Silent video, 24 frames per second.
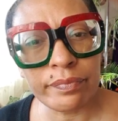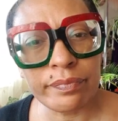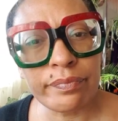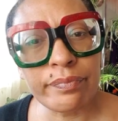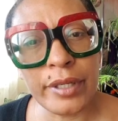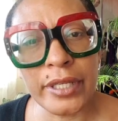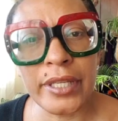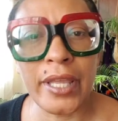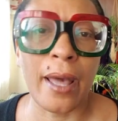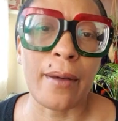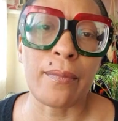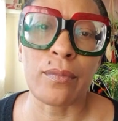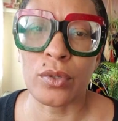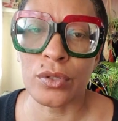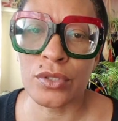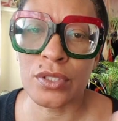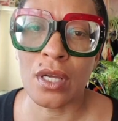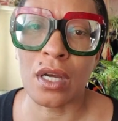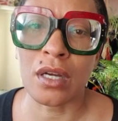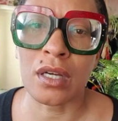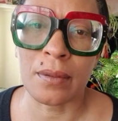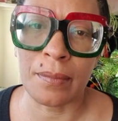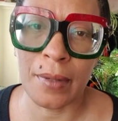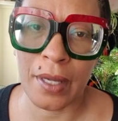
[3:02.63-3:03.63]
But yeah, we'll
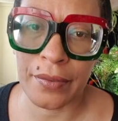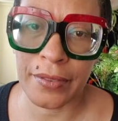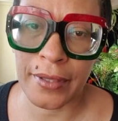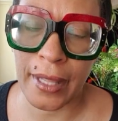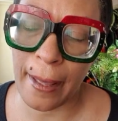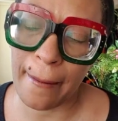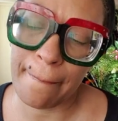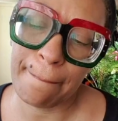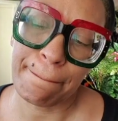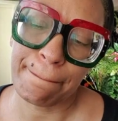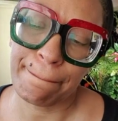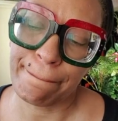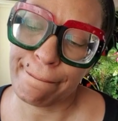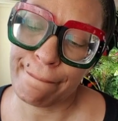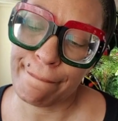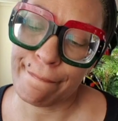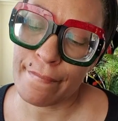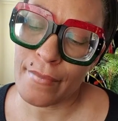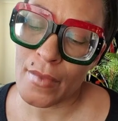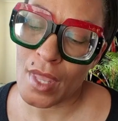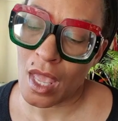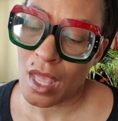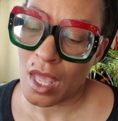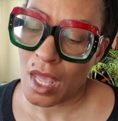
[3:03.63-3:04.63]
talk about that.
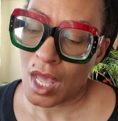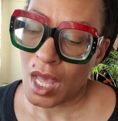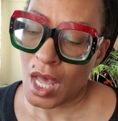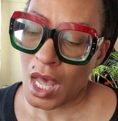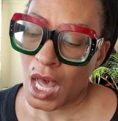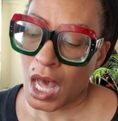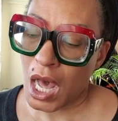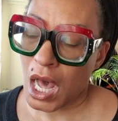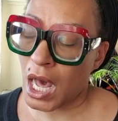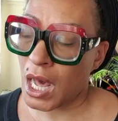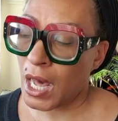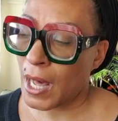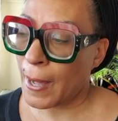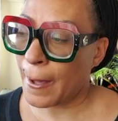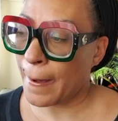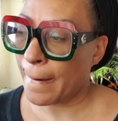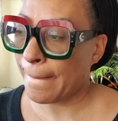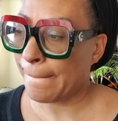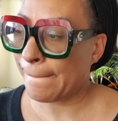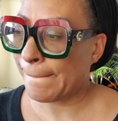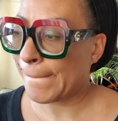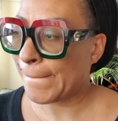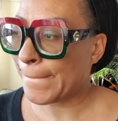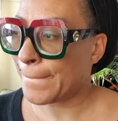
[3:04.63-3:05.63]

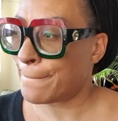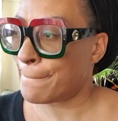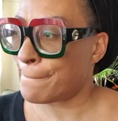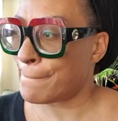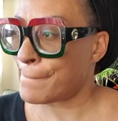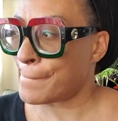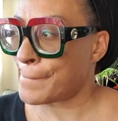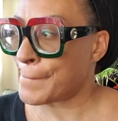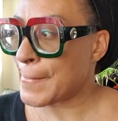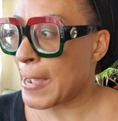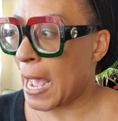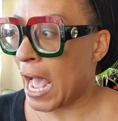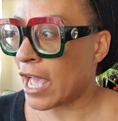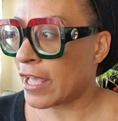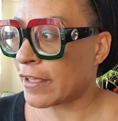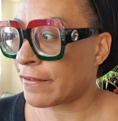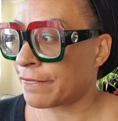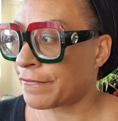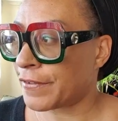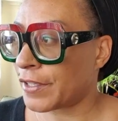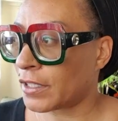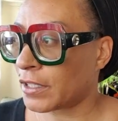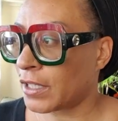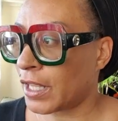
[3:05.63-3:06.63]
I
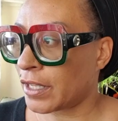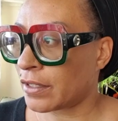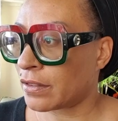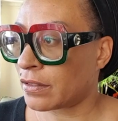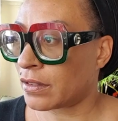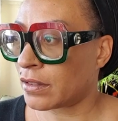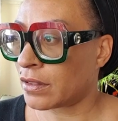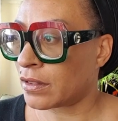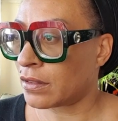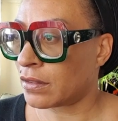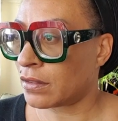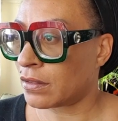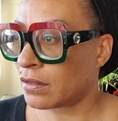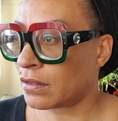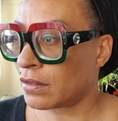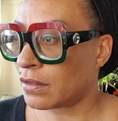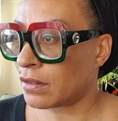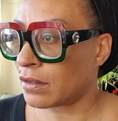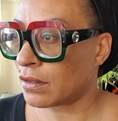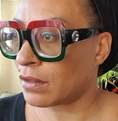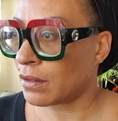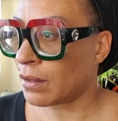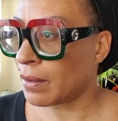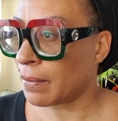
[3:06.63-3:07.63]
feel like
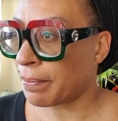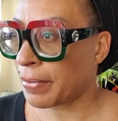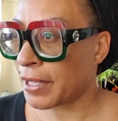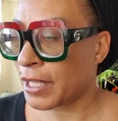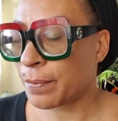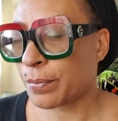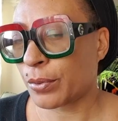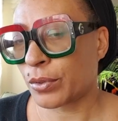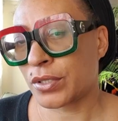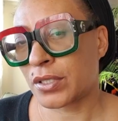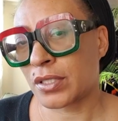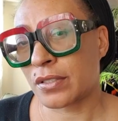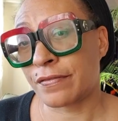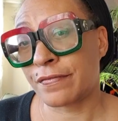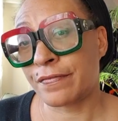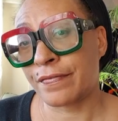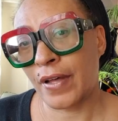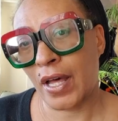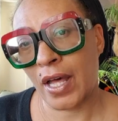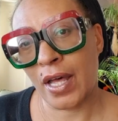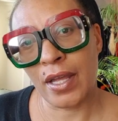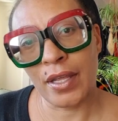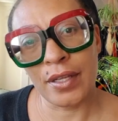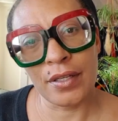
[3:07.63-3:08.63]
people
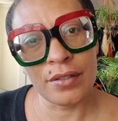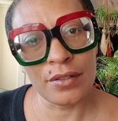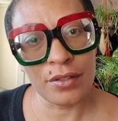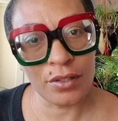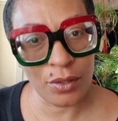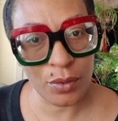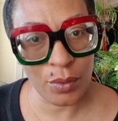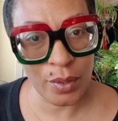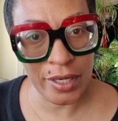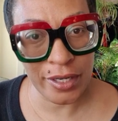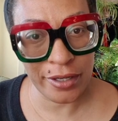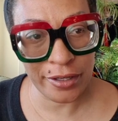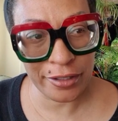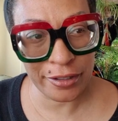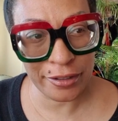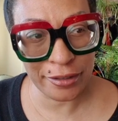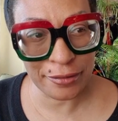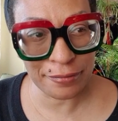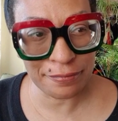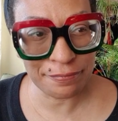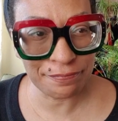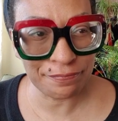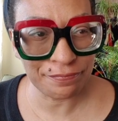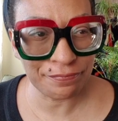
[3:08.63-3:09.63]
define
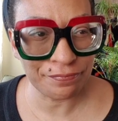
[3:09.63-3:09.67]
queer